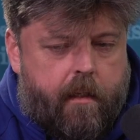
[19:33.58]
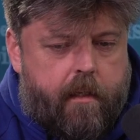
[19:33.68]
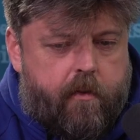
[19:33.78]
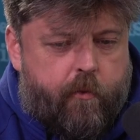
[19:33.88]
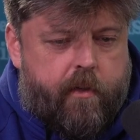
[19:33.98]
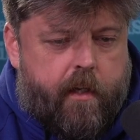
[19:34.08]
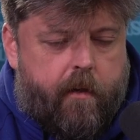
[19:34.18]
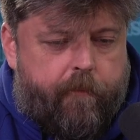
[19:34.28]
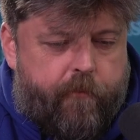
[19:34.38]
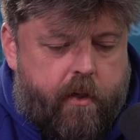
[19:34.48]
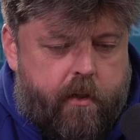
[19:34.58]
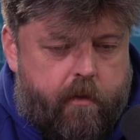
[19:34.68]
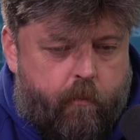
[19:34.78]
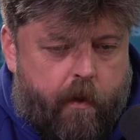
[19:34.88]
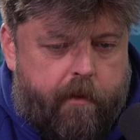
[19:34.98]
it's also
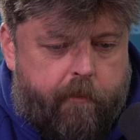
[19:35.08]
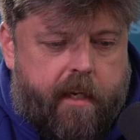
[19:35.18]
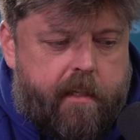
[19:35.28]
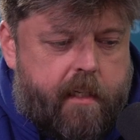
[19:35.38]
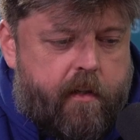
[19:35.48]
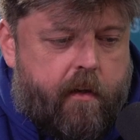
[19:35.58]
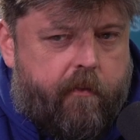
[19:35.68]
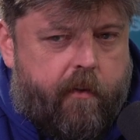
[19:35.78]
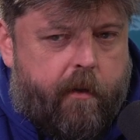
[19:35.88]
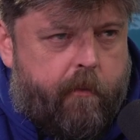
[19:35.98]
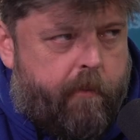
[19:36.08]
one of the biggest things I find with